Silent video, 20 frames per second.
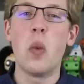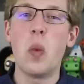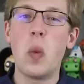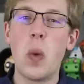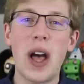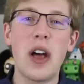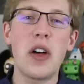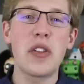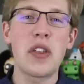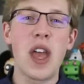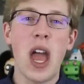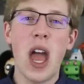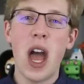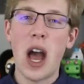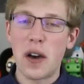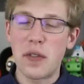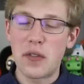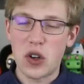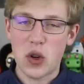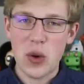wealth
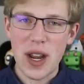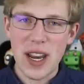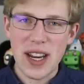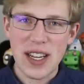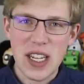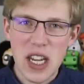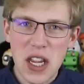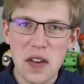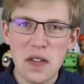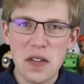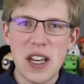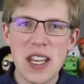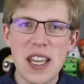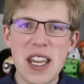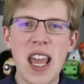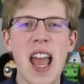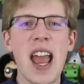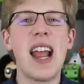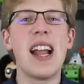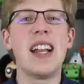of
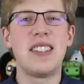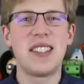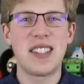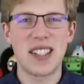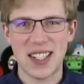creativity and